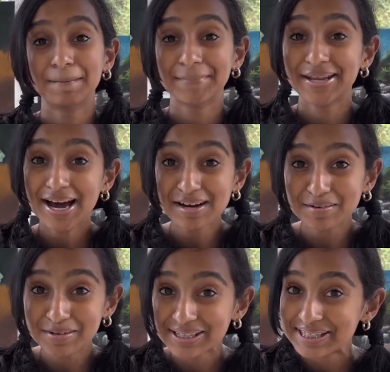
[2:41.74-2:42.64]
Now
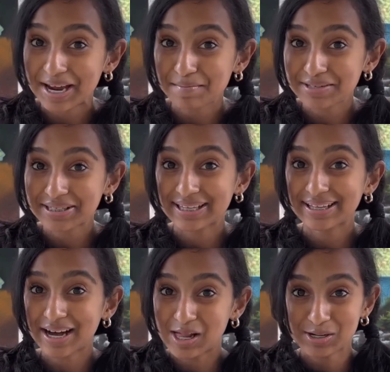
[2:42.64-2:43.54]
it's time to see the
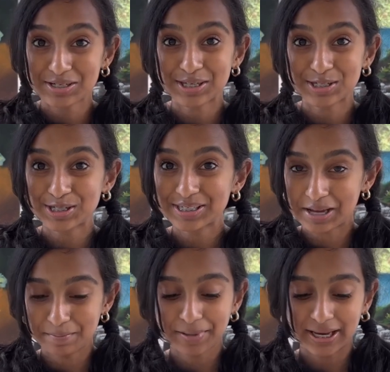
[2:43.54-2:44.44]
colors that she
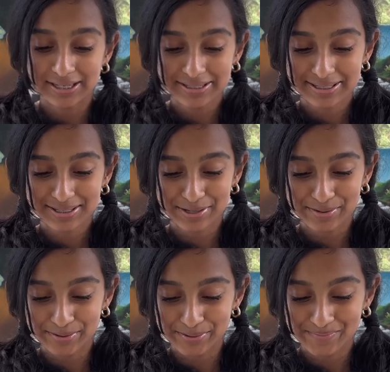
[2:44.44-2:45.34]
sent me.
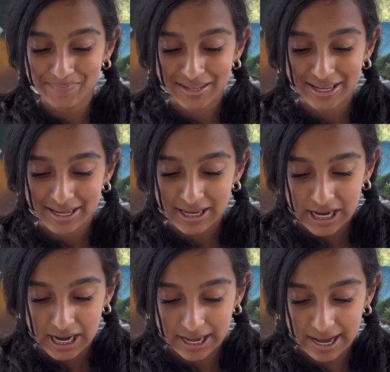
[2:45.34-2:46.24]
So
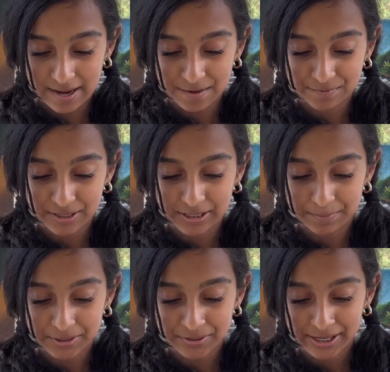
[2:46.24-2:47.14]
I have an
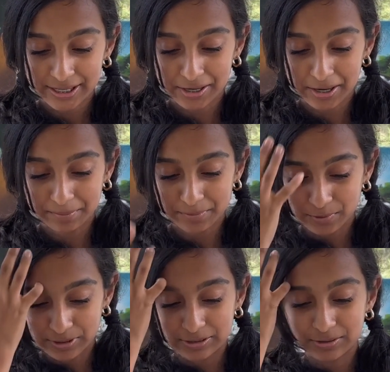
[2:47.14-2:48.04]
email right here and I'm
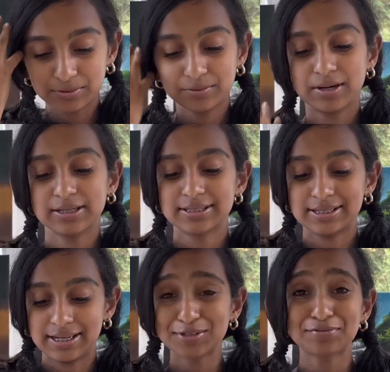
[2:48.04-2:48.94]
going to
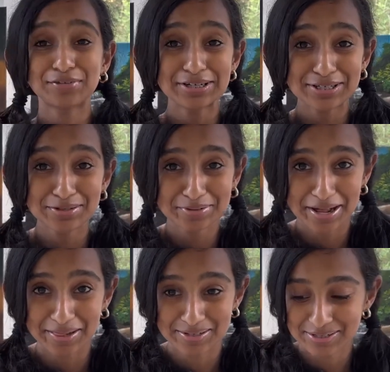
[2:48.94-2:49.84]
see. The first 2
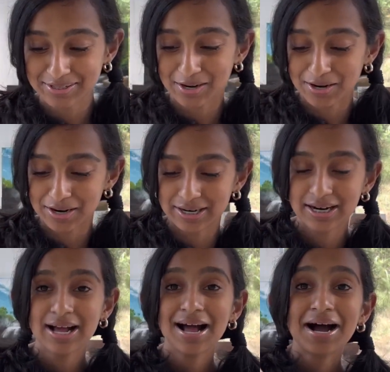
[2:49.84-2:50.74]
colors
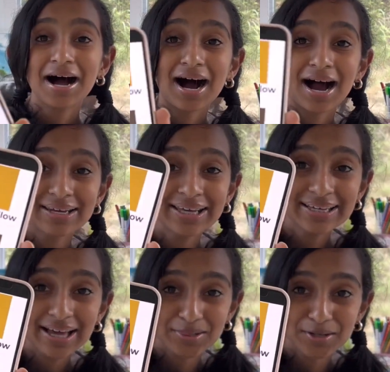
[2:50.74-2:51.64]
are honey
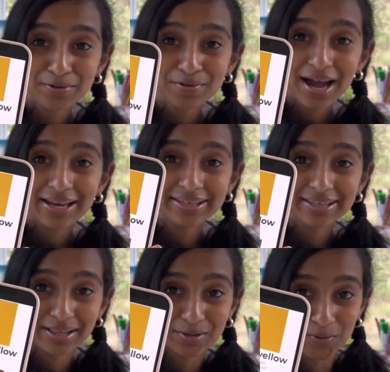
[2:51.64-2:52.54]
yellow and
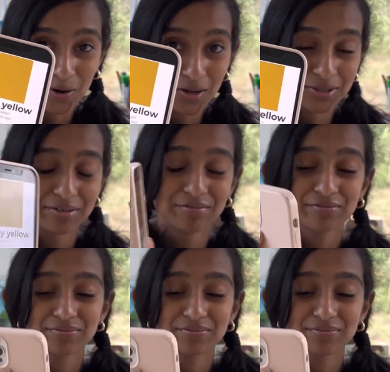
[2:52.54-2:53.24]
yellow olive.